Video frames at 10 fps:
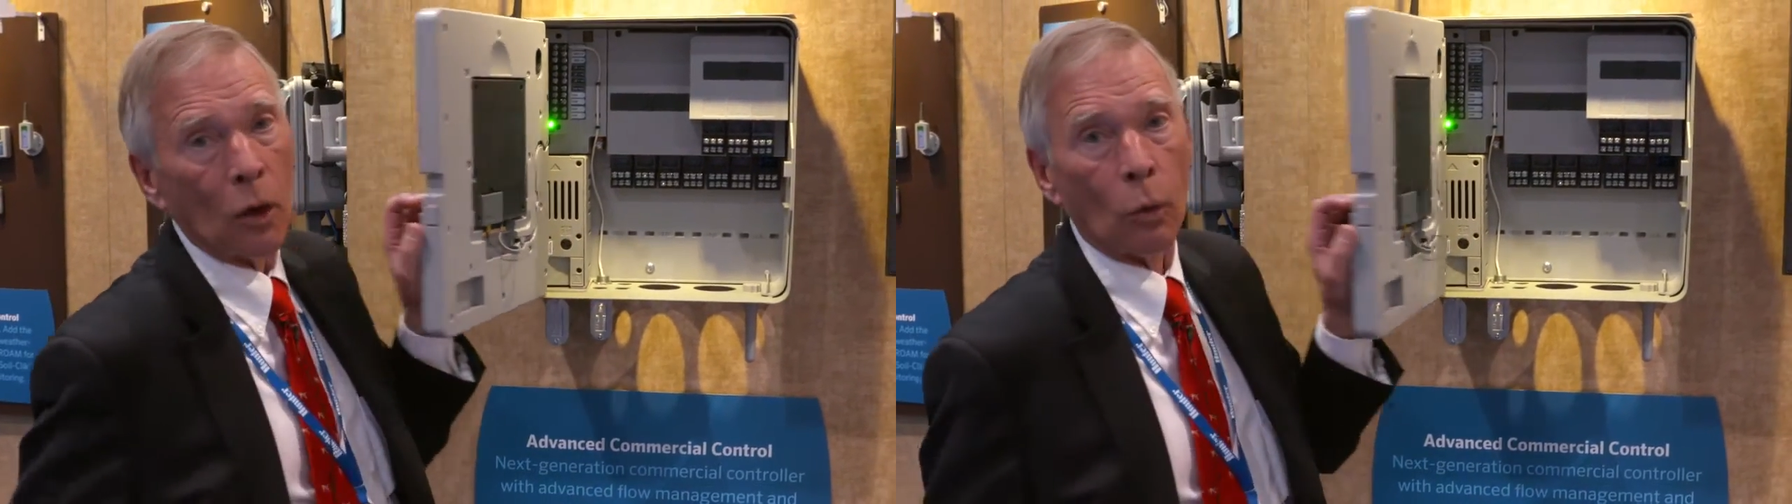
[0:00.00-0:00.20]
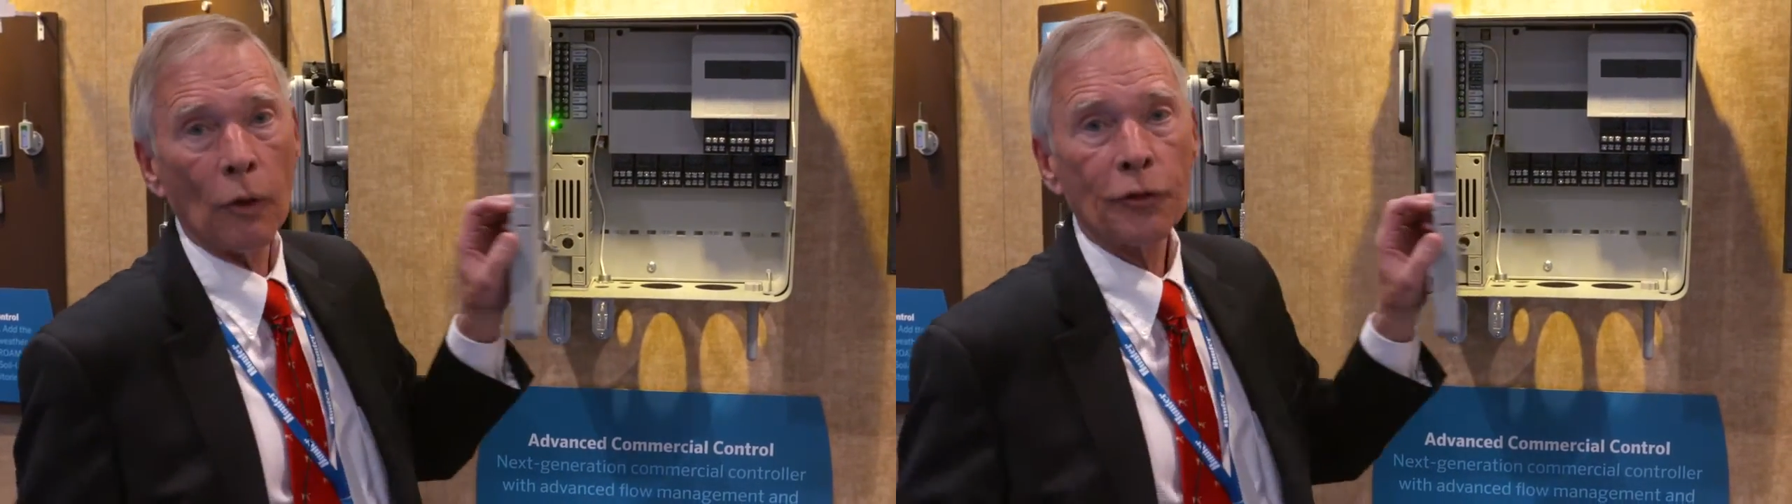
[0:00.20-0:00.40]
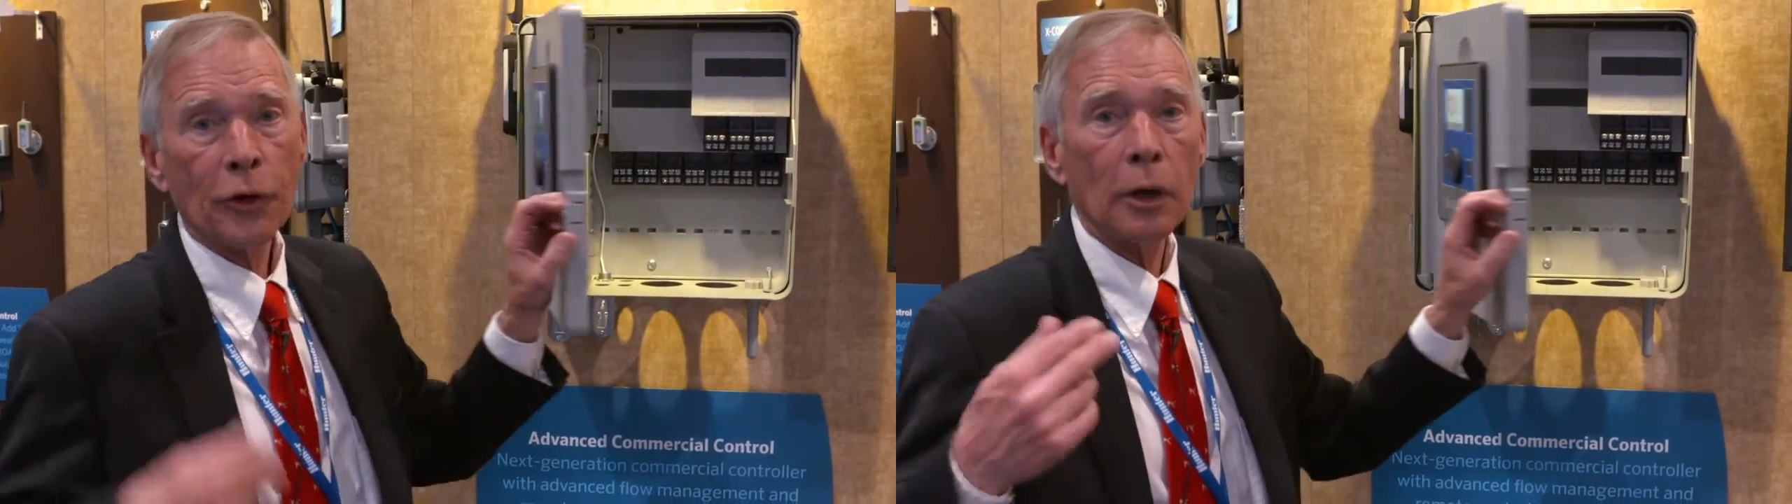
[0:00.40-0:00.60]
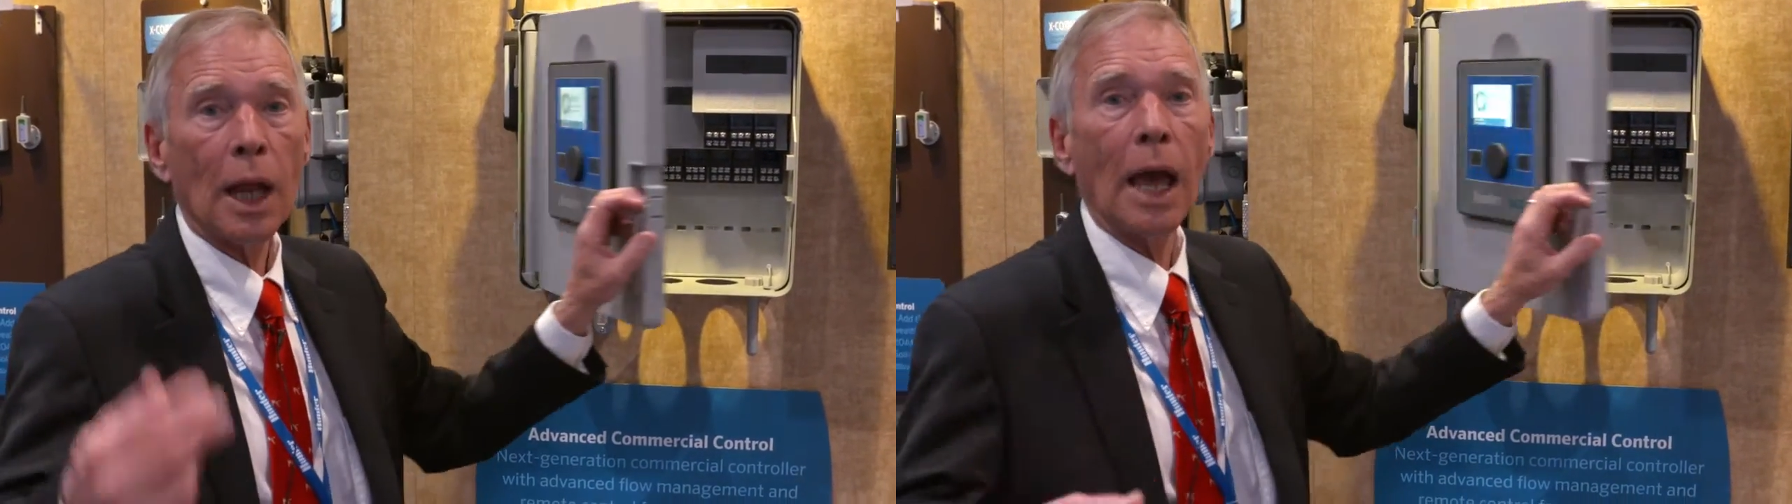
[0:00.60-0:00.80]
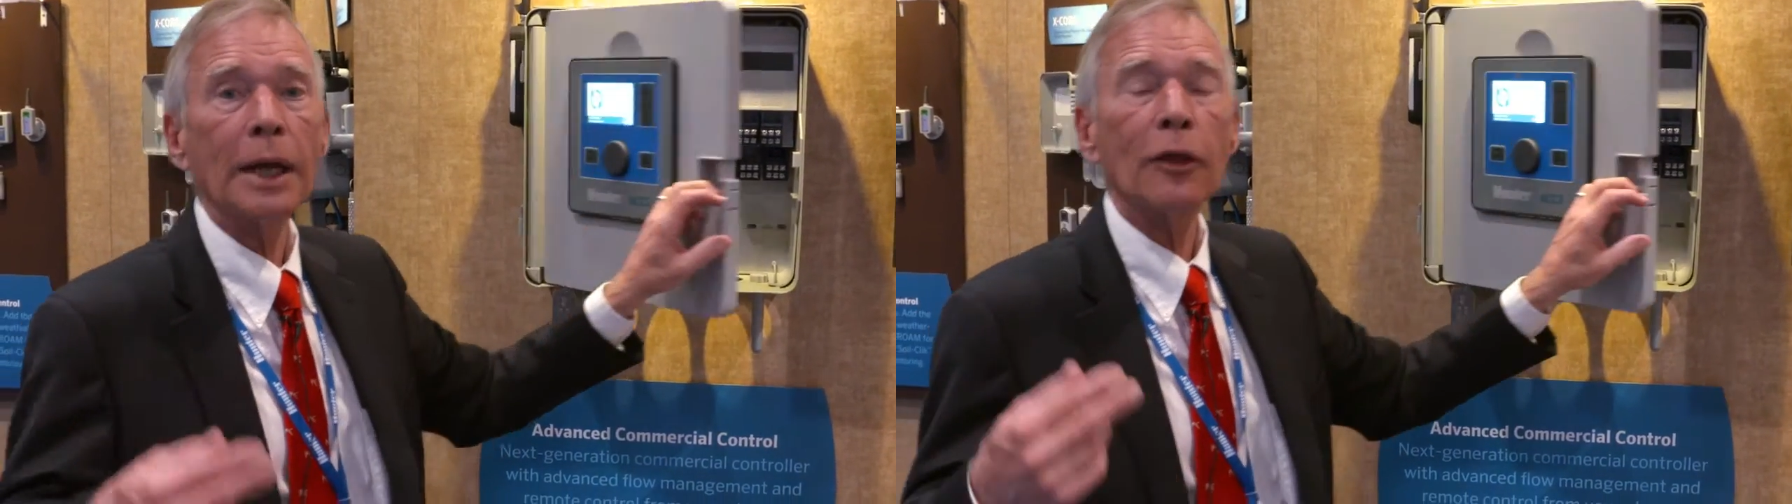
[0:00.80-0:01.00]
will turn
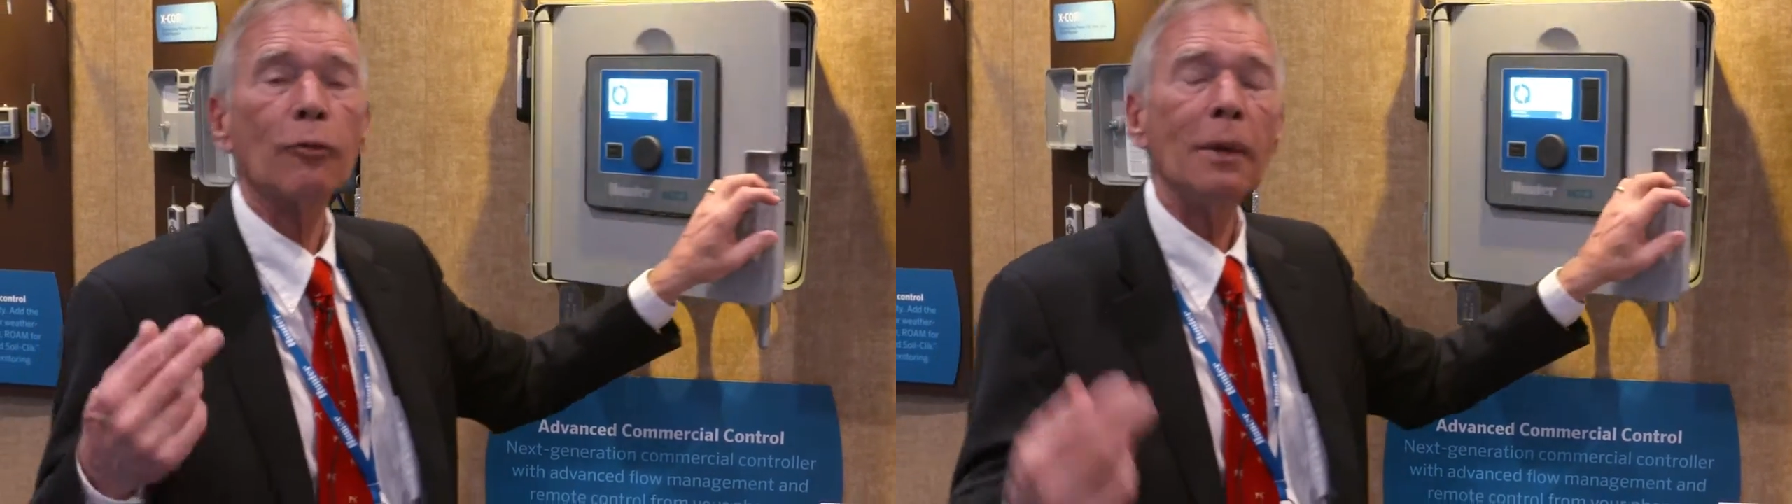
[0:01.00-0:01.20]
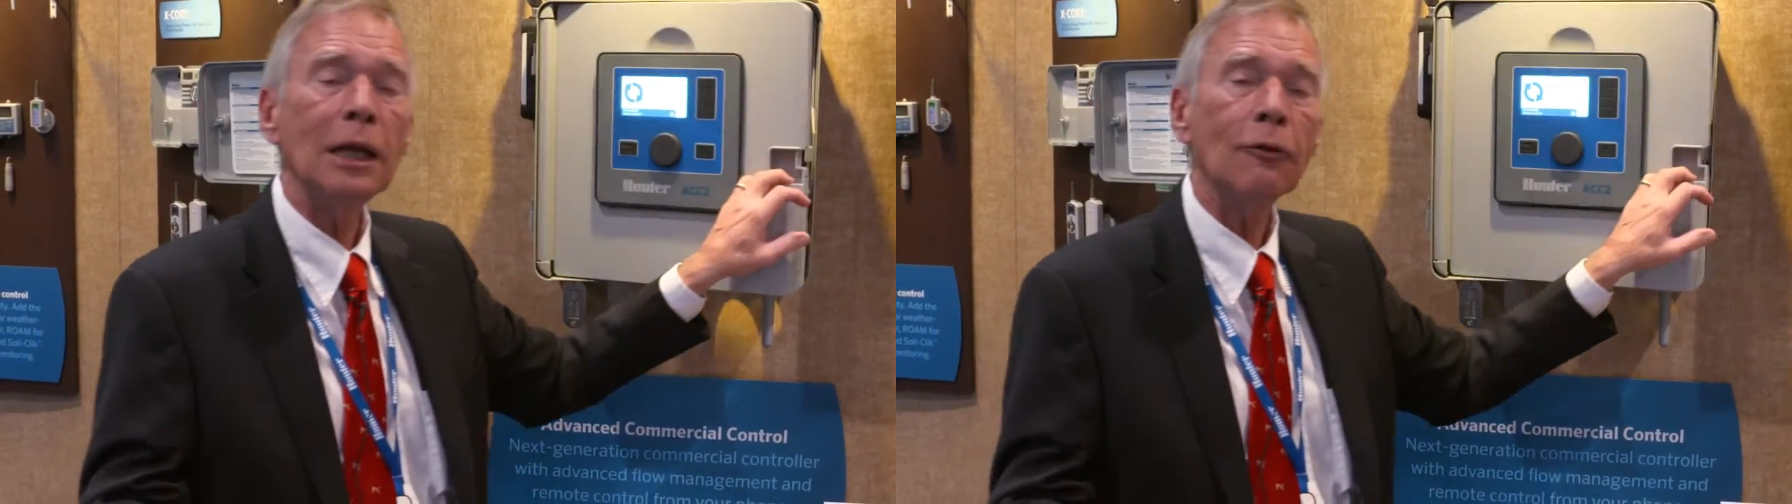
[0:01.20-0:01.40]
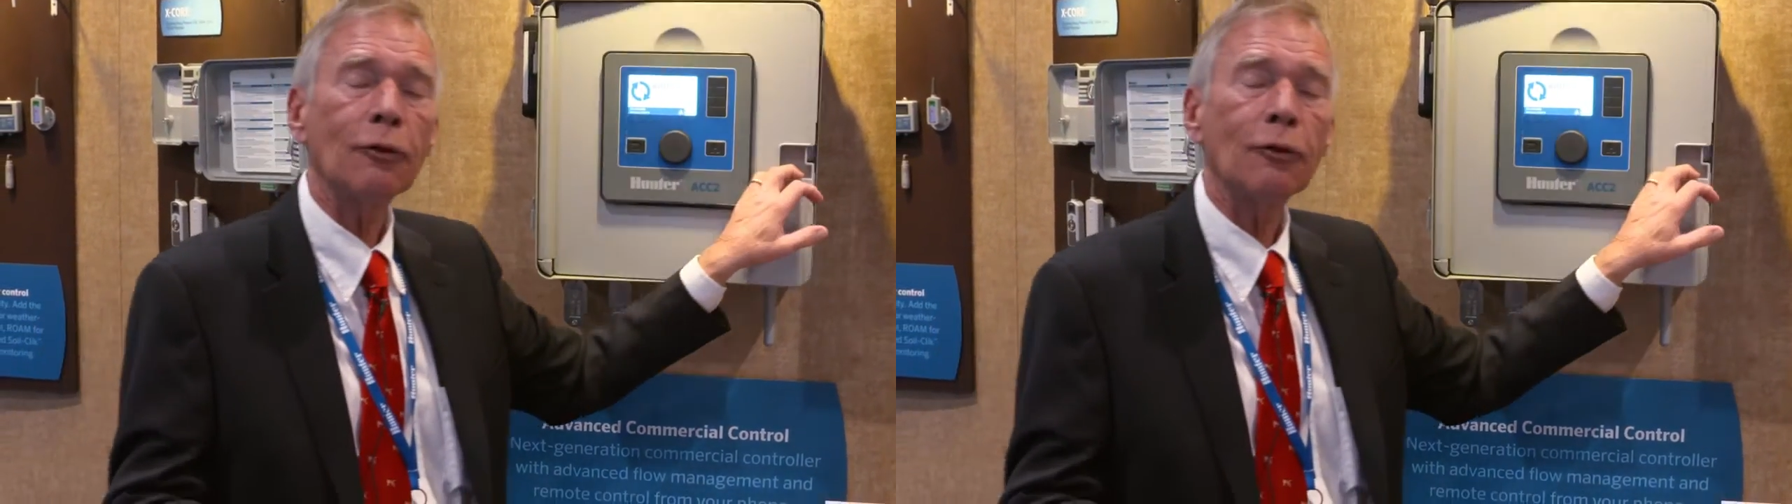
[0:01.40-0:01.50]
on as many